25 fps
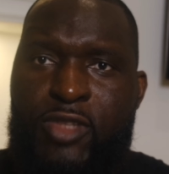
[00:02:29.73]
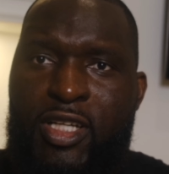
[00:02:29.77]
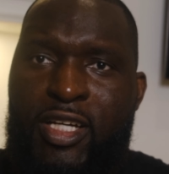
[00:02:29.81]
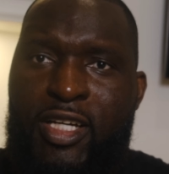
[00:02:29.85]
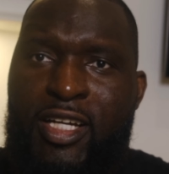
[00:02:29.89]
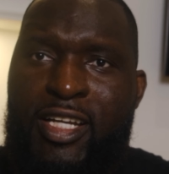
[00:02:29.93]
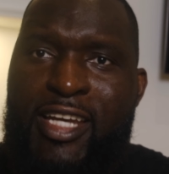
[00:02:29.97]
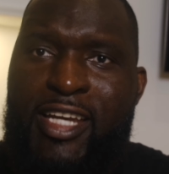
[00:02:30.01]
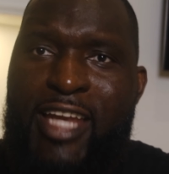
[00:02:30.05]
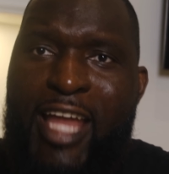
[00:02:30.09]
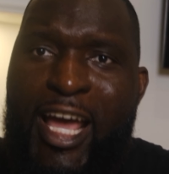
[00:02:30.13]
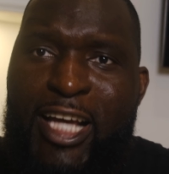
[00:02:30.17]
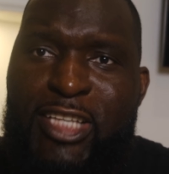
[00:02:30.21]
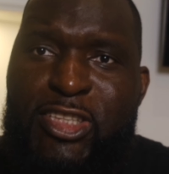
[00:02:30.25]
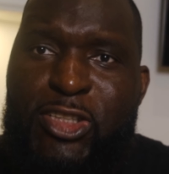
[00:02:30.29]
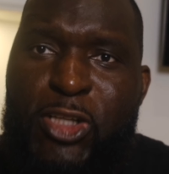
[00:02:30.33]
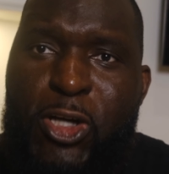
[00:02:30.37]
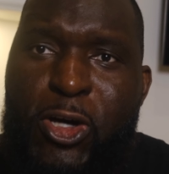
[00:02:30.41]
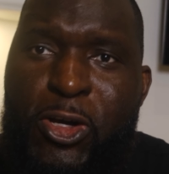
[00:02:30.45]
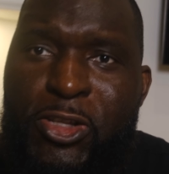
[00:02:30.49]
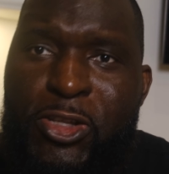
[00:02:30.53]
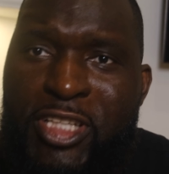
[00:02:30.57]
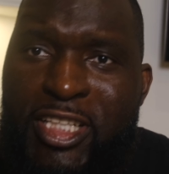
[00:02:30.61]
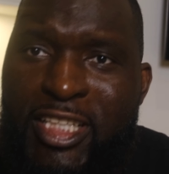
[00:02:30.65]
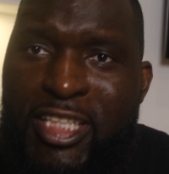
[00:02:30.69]
Next
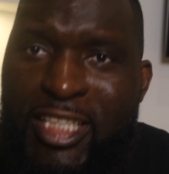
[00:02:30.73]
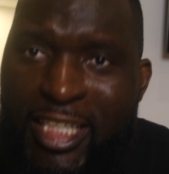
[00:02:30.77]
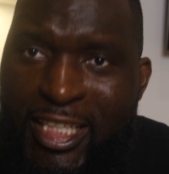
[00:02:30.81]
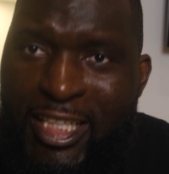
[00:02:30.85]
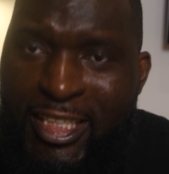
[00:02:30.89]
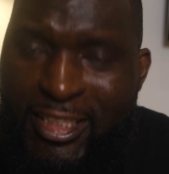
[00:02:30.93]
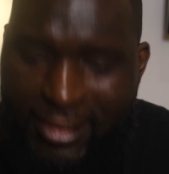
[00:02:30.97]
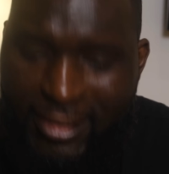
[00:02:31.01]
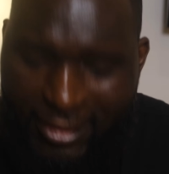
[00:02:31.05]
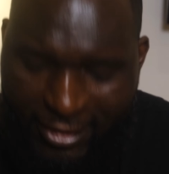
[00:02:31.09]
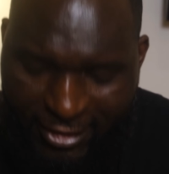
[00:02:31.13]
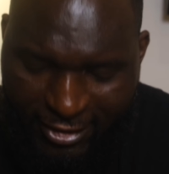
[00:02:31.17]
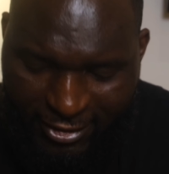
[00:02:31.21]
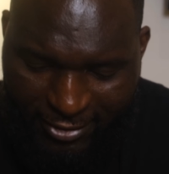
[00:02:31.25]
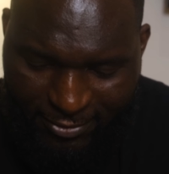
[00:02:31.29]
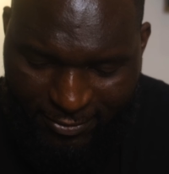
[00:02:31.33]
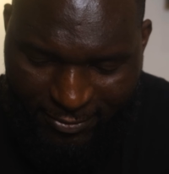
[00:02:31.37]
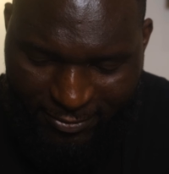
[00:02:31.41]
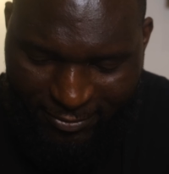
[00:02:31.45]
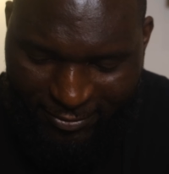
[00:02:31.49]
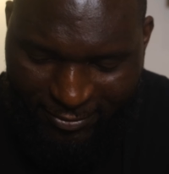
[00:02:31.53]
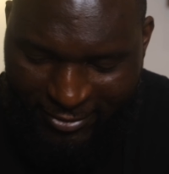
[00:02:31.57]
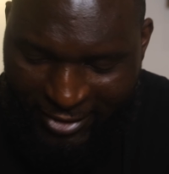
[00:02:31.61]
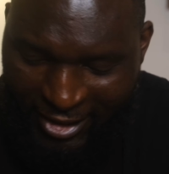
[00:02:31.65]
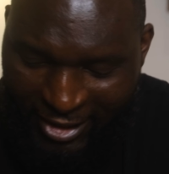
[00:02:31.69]
on the list,
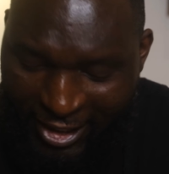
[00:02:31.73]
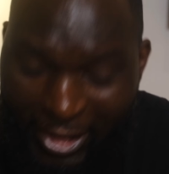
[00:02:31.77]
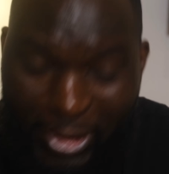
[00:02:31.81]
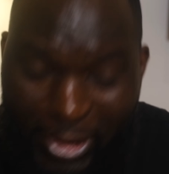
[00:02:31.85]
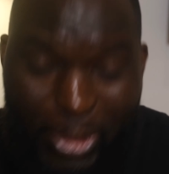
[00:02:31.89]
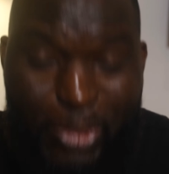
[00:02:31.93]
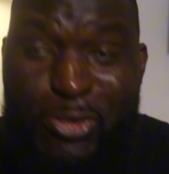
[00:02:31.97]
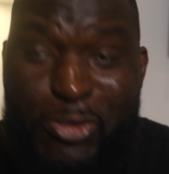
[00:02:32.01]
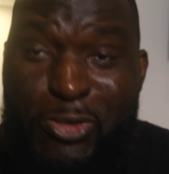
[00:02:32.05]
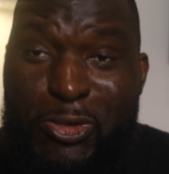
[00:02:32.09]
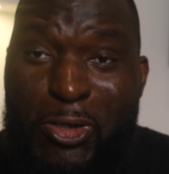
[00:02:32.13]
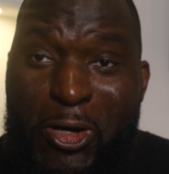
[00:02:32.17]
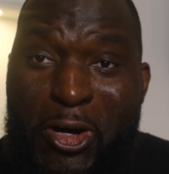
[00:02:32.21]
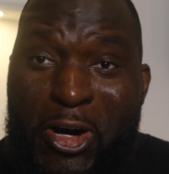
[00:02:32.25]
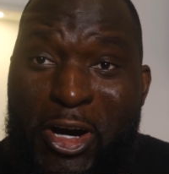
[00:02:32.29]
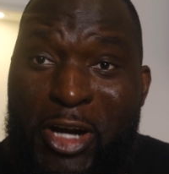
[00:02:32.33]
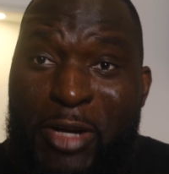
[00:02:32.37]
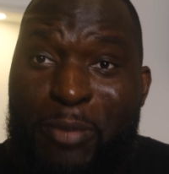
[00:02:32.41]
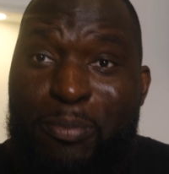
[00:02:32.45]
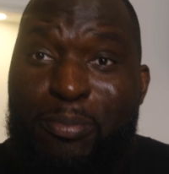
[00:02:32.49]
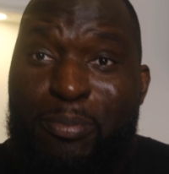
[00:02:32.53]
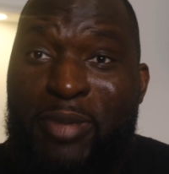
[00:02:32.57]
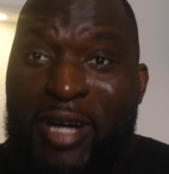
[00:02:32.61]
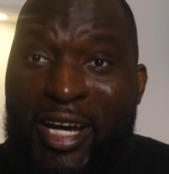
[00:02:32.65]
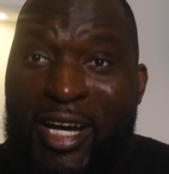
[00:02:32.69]
this is
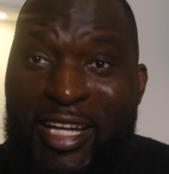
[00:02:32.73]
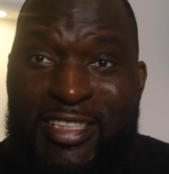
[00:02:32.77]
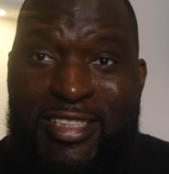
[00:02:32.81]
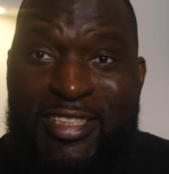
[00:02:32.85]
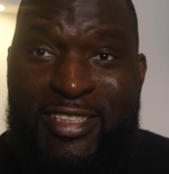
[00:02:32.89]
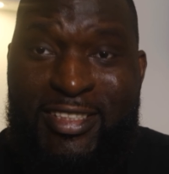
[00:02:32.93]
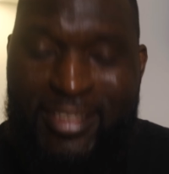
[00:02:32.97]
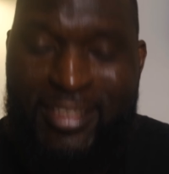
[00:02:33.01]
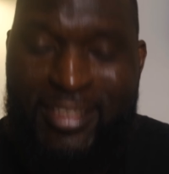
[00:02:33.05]
hard, but